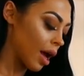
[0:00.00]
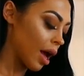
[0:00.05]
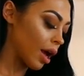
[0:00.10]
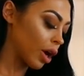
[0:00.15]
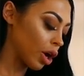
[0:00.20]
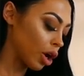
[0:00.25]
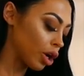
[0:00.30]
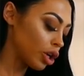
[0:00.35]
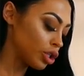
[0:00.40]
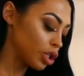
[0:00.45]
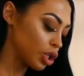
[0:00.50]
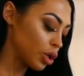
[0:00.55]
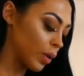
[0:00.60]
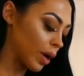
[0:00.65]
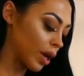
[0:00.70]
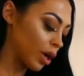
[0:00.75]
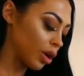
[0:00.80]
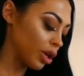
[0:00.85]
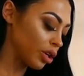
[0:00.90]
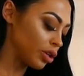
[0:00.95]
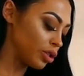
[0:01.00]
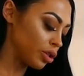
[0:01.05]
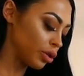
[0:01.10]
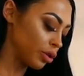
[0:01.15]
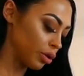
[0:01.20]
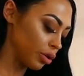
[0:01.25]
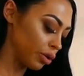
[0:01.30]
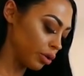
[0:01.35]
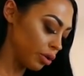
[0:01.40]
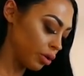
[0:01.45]
I gotta do what I gotta
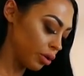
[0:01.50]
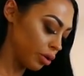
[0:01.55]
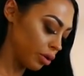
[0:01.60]
do.